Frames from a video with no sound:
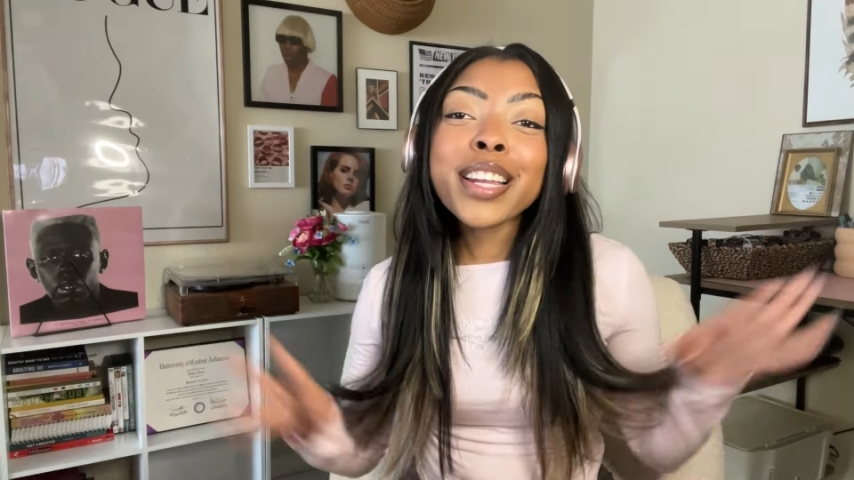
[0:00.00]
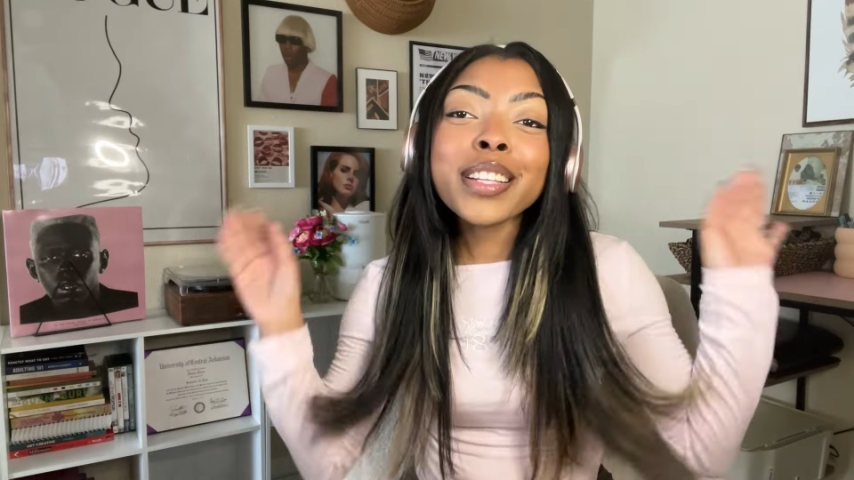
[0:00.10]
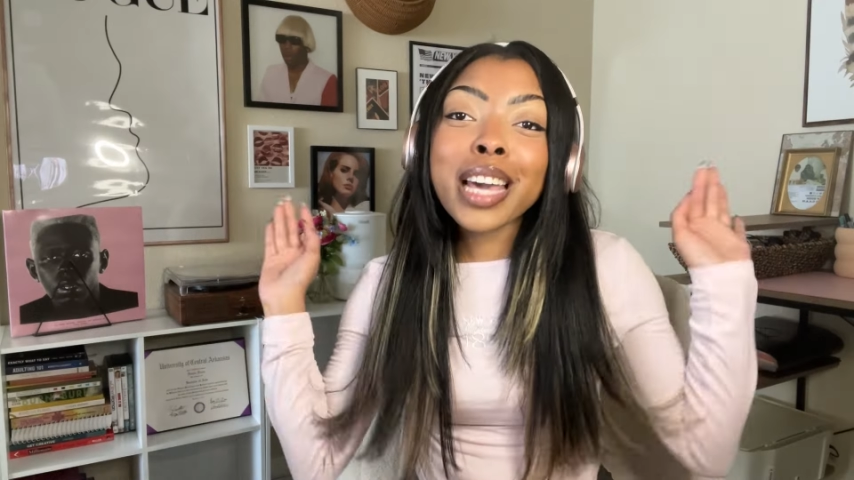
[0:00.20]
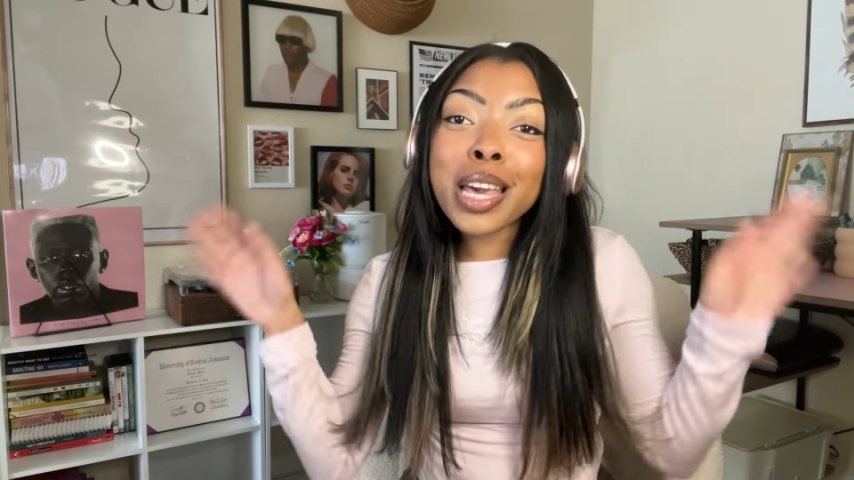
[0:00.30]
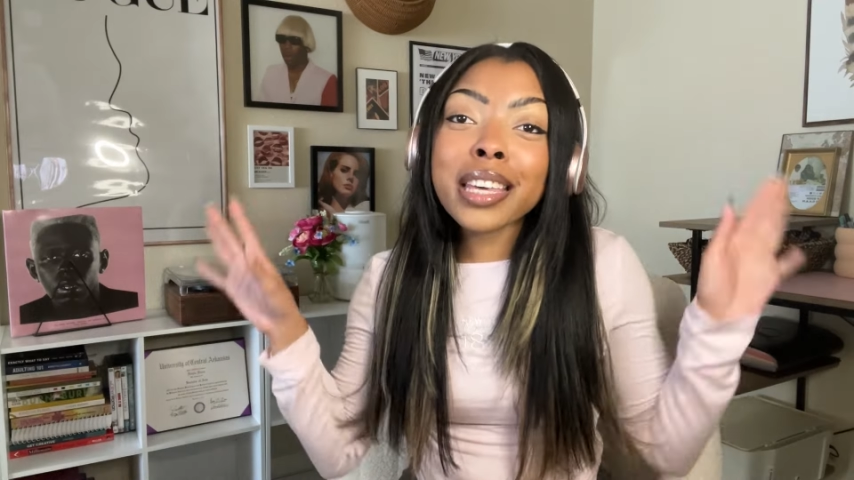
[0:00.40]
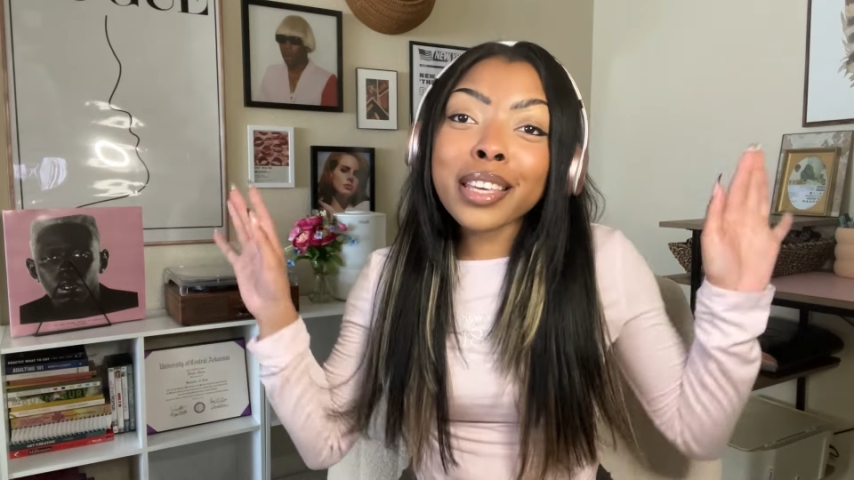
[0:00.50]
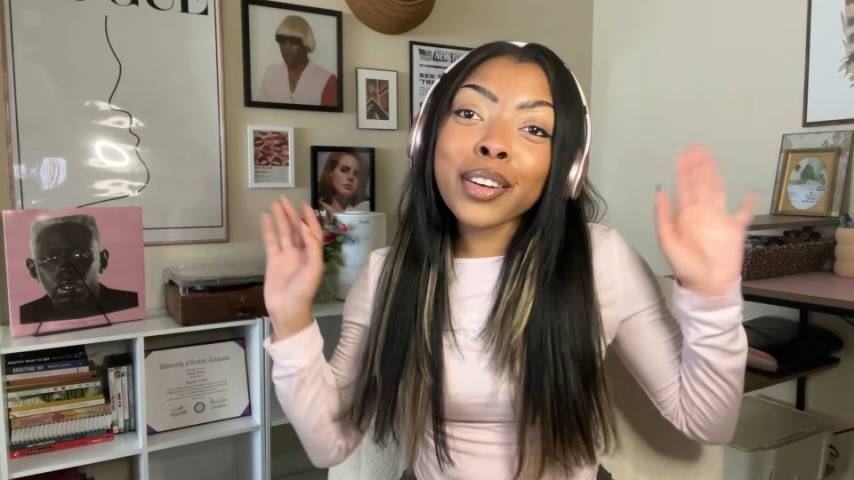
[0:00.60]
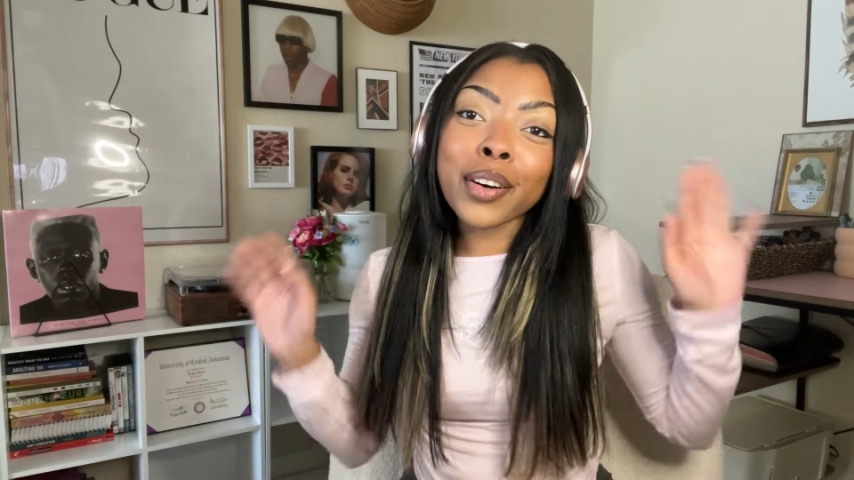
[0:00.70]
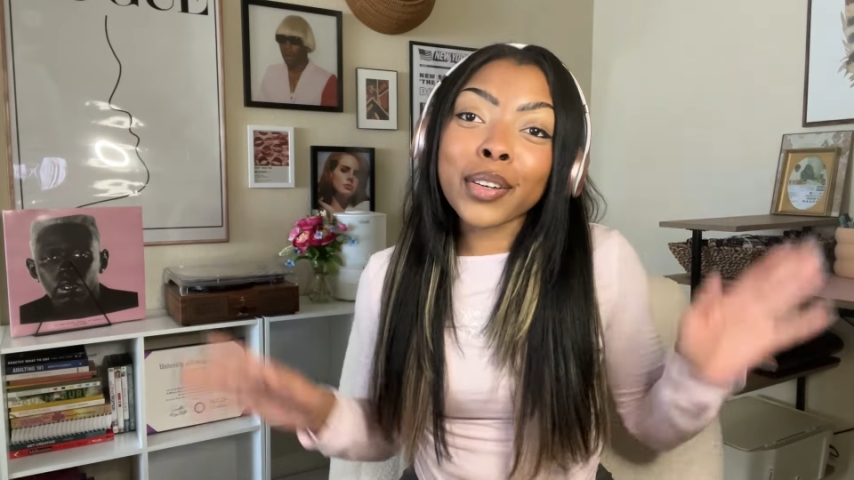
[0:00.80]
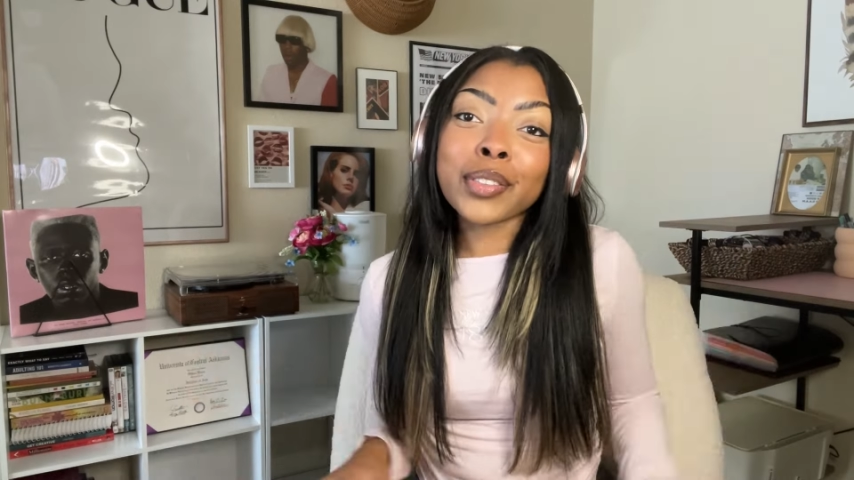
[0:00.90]

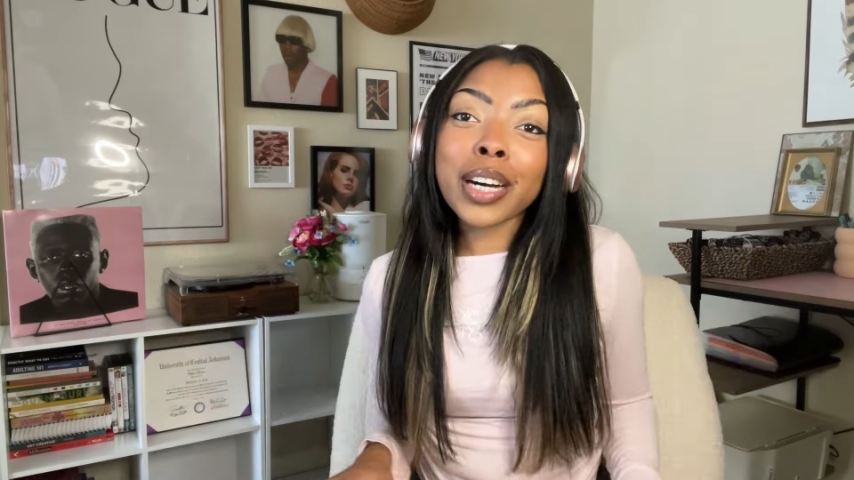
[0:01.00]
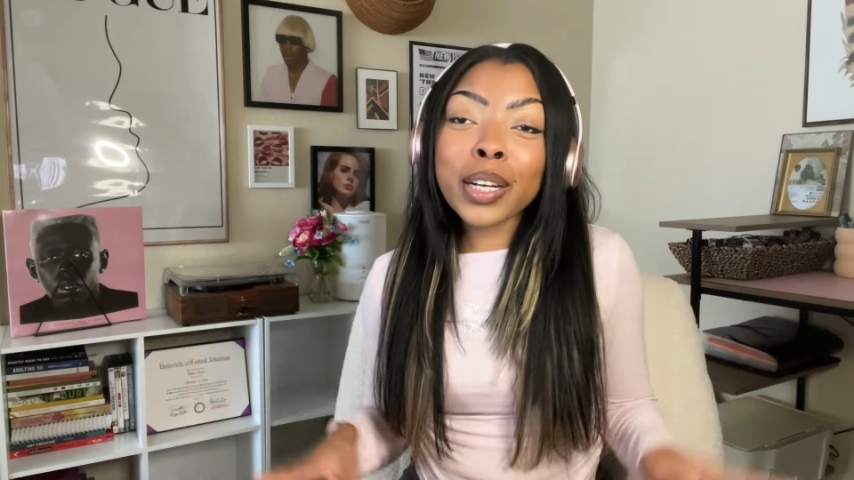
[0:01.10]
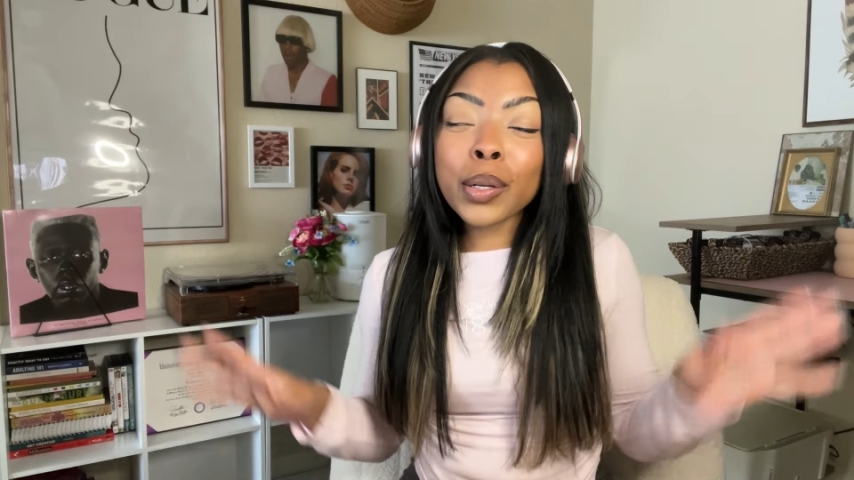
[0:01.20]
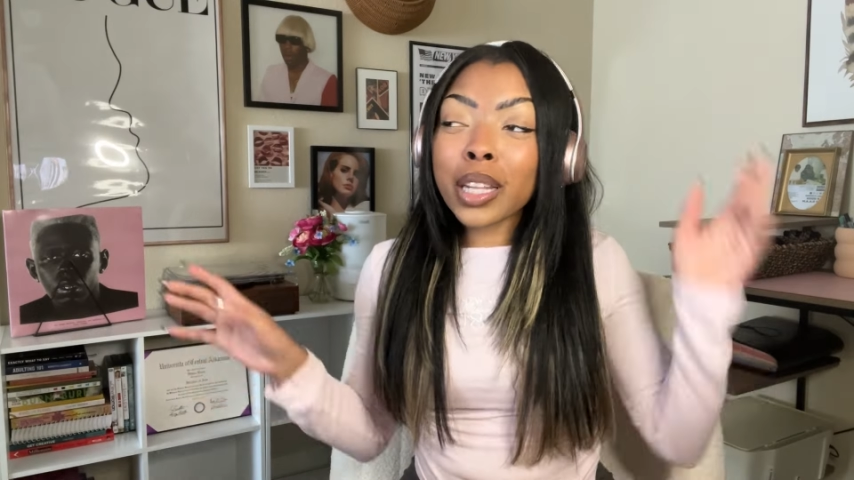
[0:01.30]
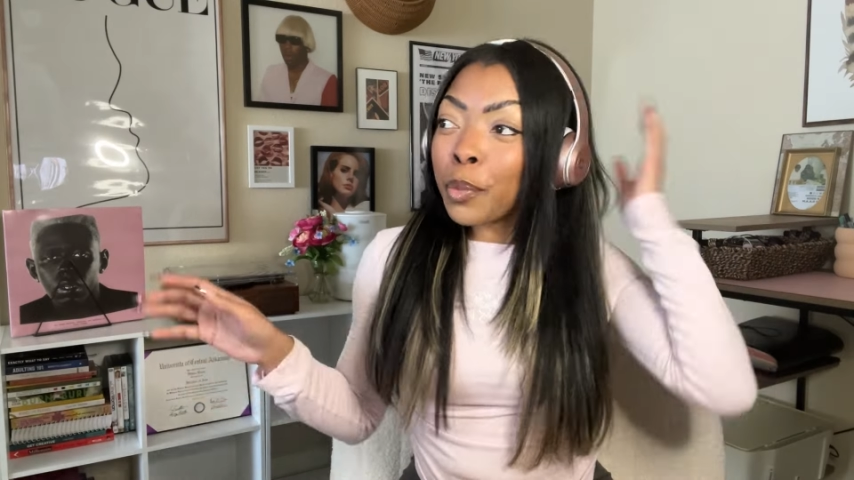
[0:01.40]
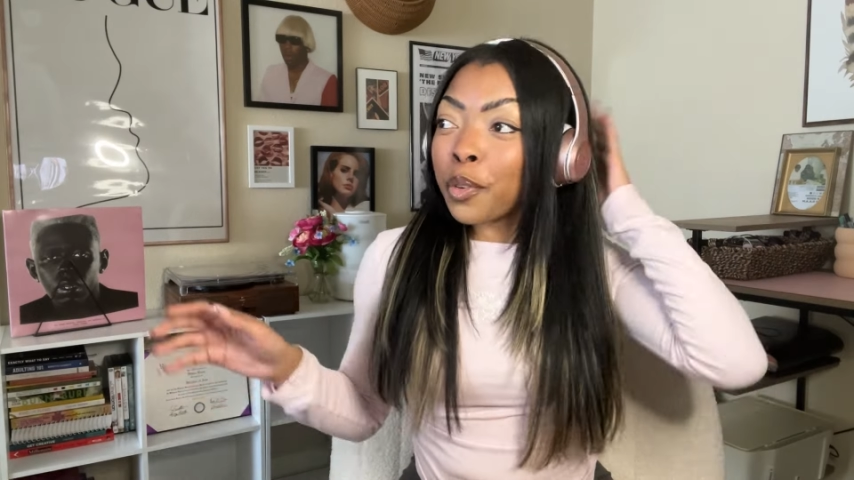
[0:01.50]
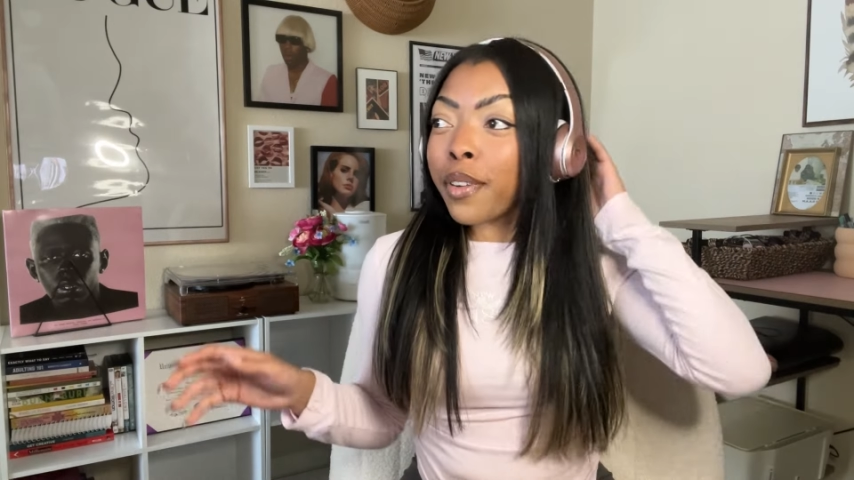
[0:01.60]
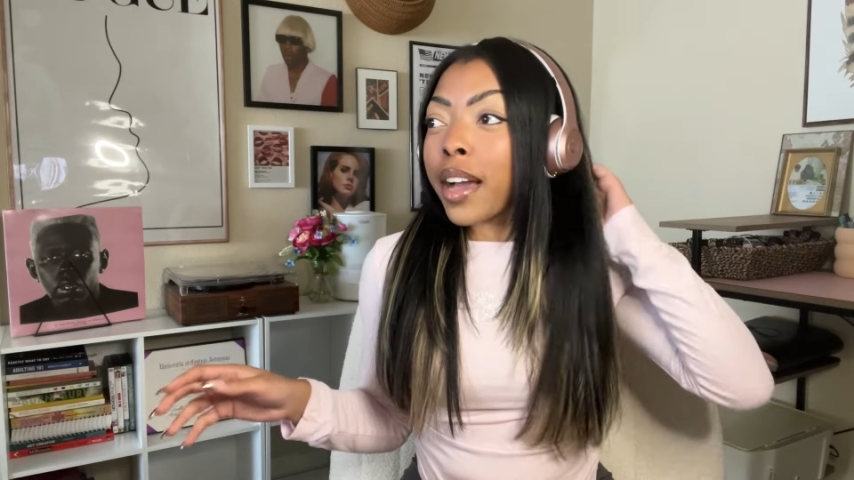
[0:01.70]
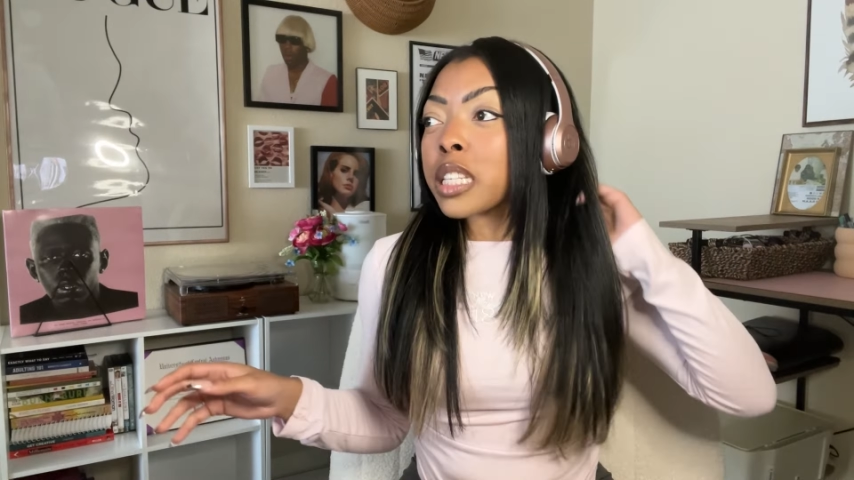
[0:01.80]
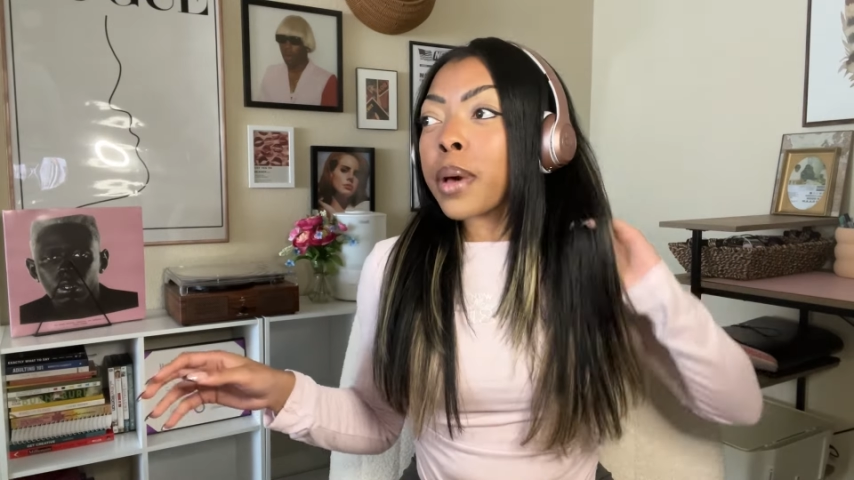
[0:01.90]
know they move fast,